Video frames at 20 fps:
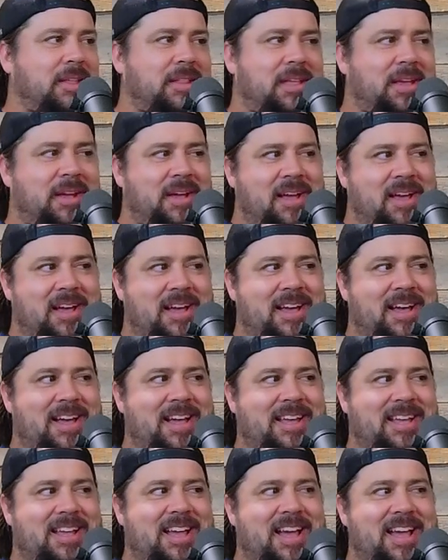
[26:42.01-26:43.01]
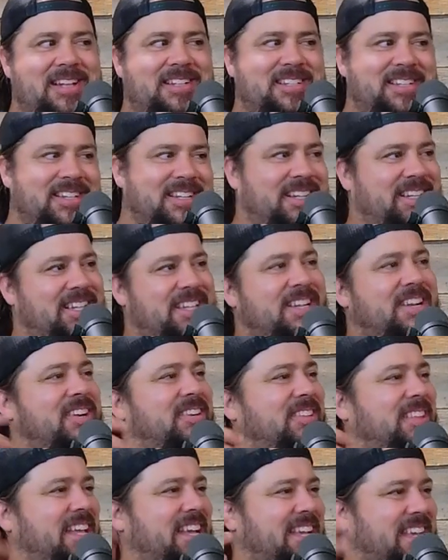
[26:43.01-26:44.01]
And like, aha, I gotcha. You
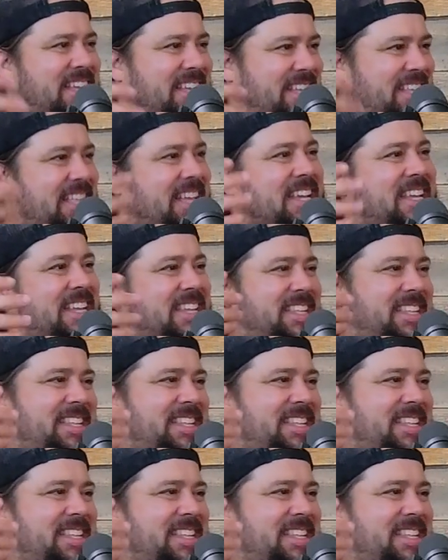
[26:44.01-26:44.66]
know, like, like